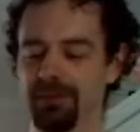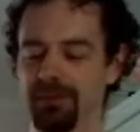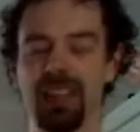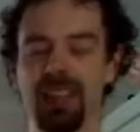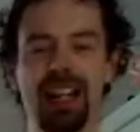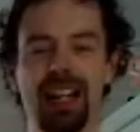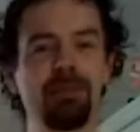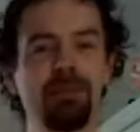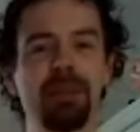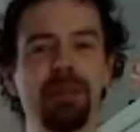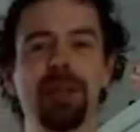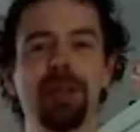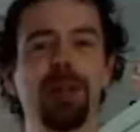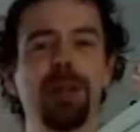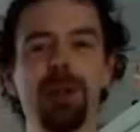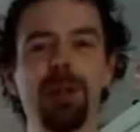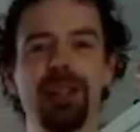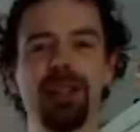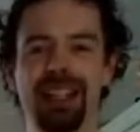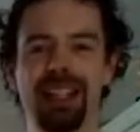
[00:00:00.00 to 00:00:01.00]
I'm
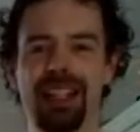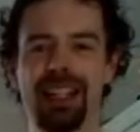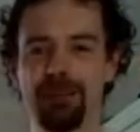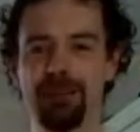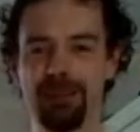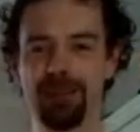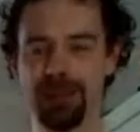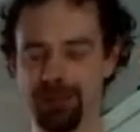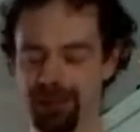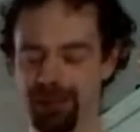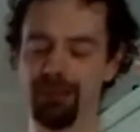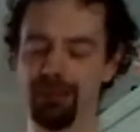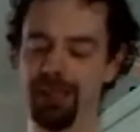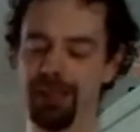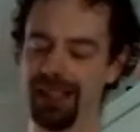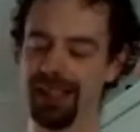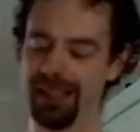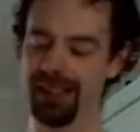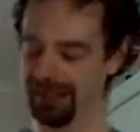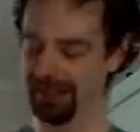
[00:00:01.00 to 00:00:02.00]
torn now between
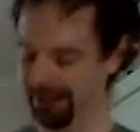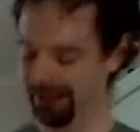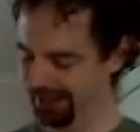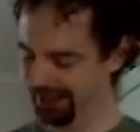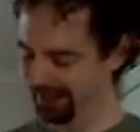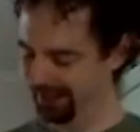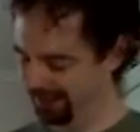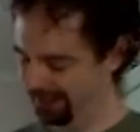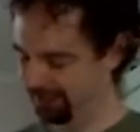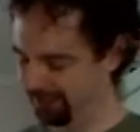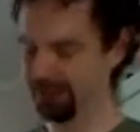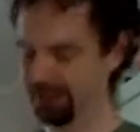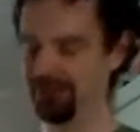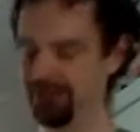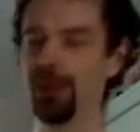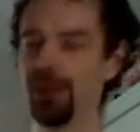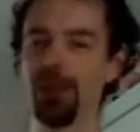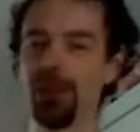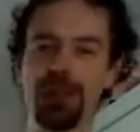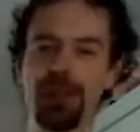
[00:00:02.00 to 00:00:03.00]
my
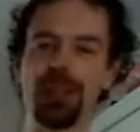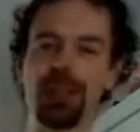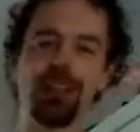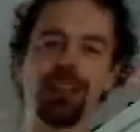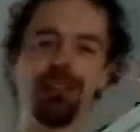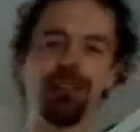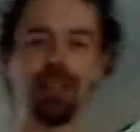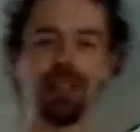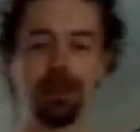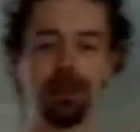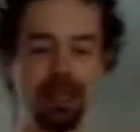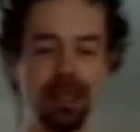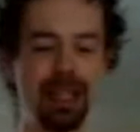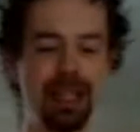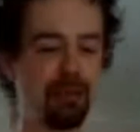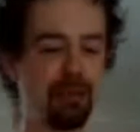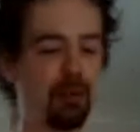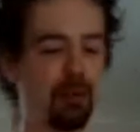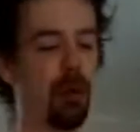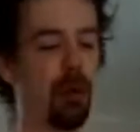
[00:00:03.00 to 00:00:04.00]
revulsion of there
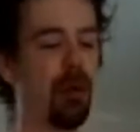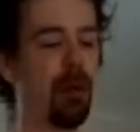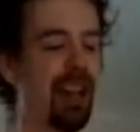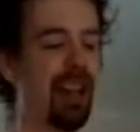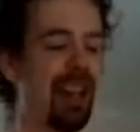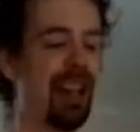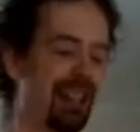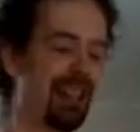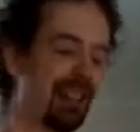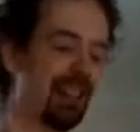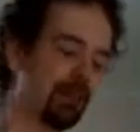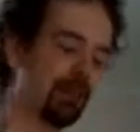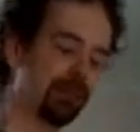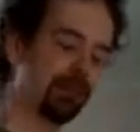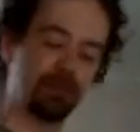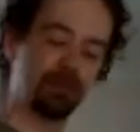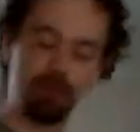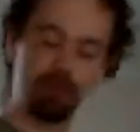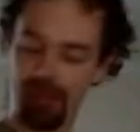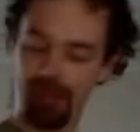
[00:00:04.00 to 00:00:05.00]
being raw egg
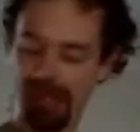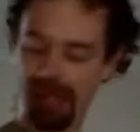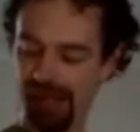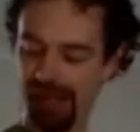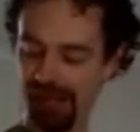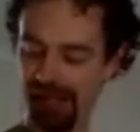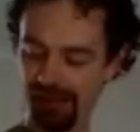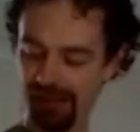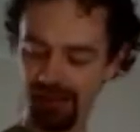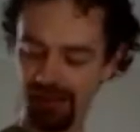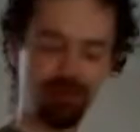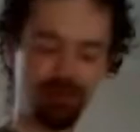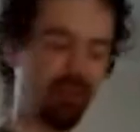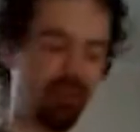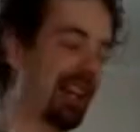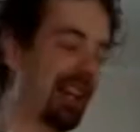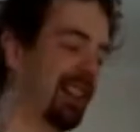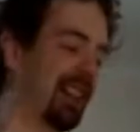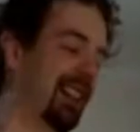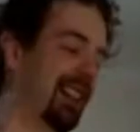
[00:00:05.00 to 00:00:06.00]
and the
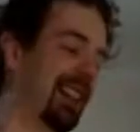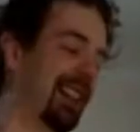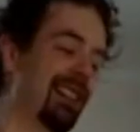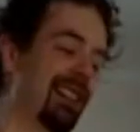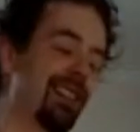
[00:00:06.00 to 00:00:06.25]
fact that it